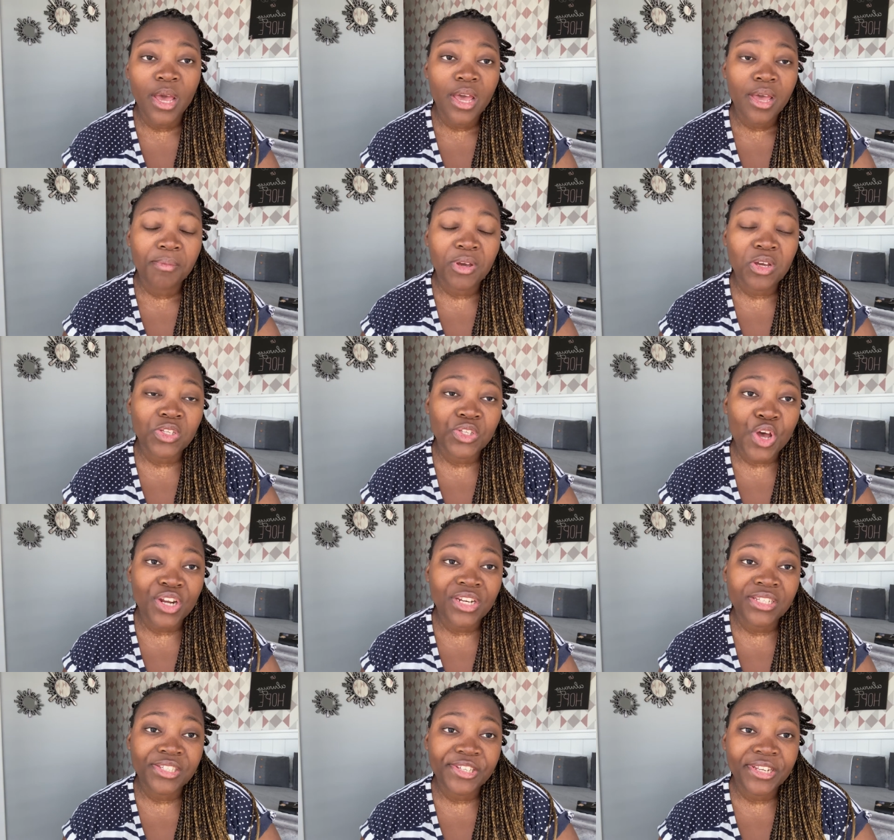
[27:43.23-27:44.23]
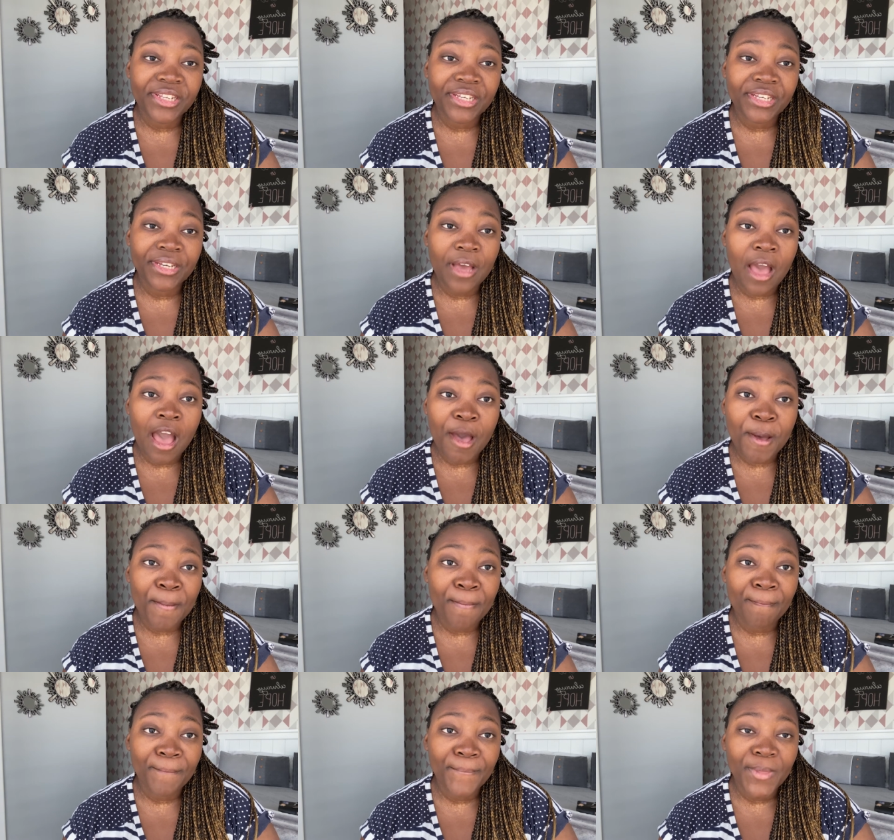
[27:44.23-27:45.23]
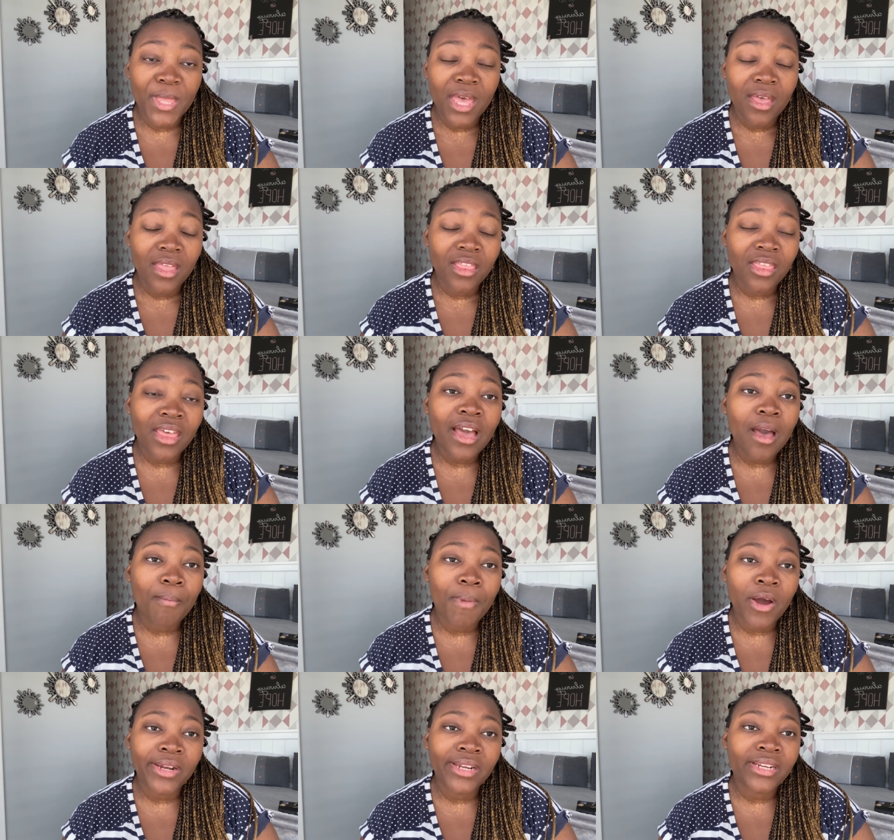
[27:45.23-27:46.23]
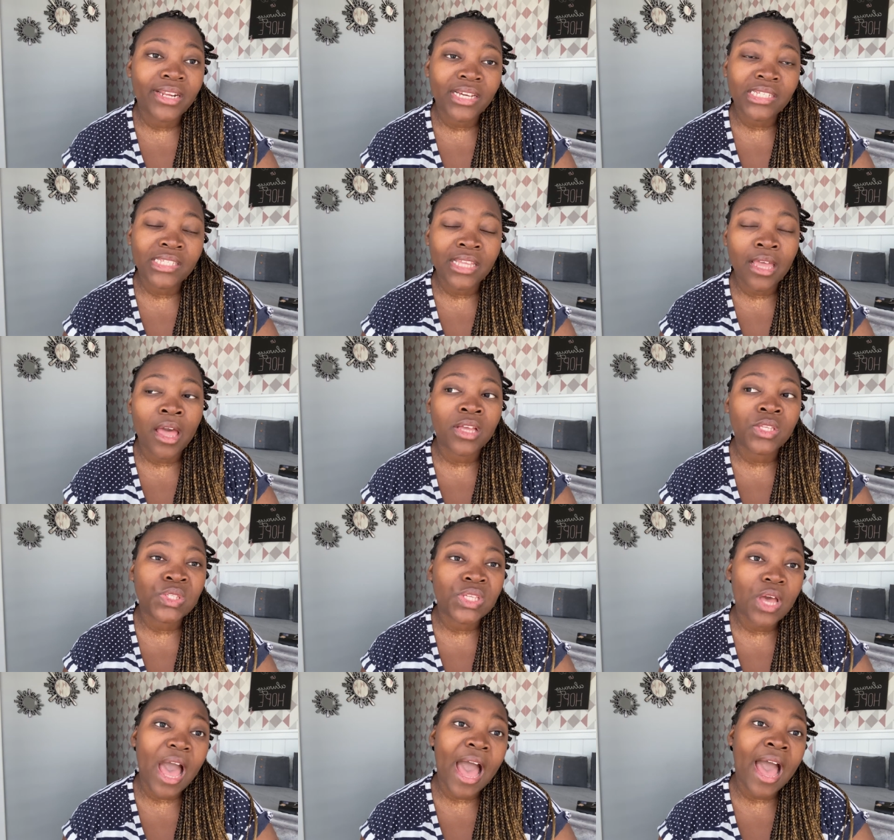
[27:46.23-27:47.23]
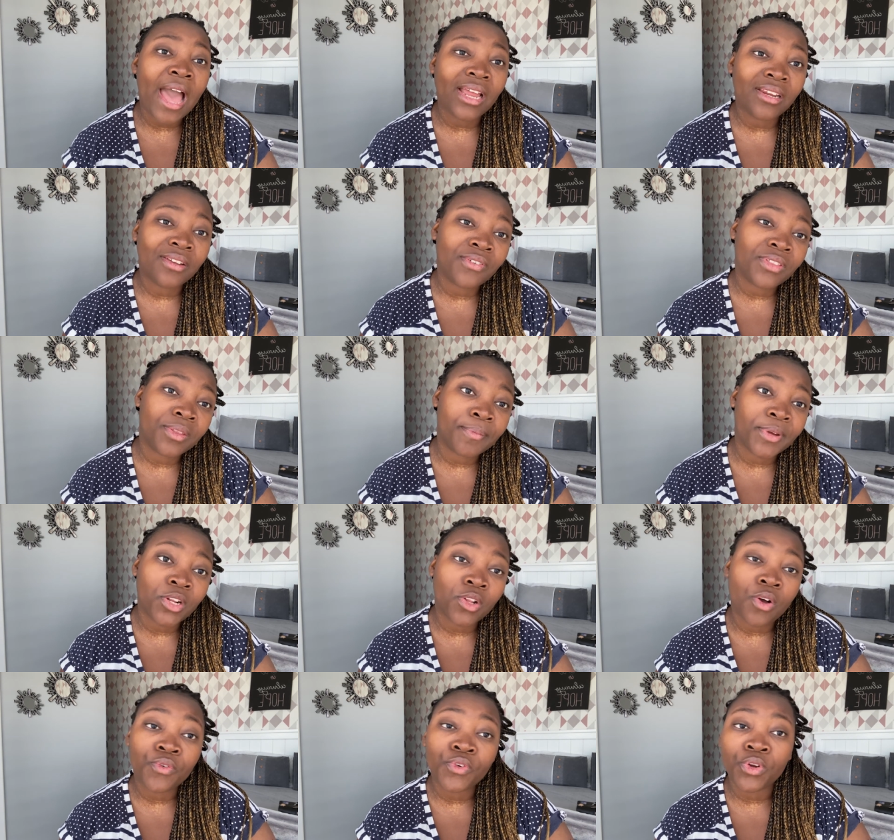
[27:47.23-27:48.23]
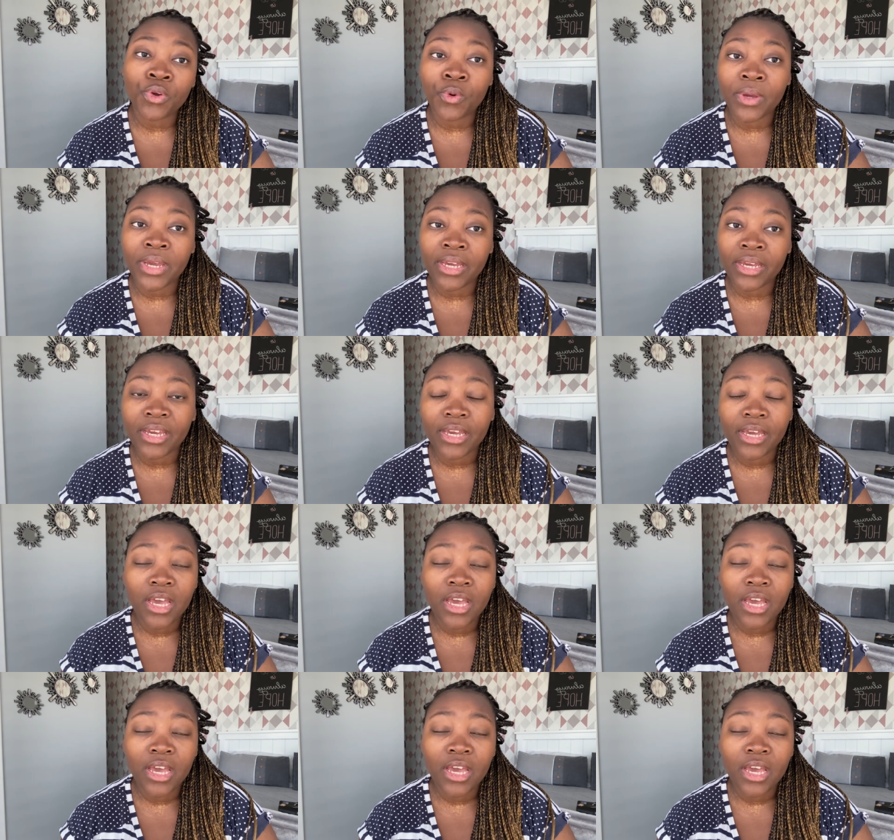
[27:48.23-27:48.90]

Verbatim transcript: because honestly um, thing about it is guys I live in the middle of nowhere.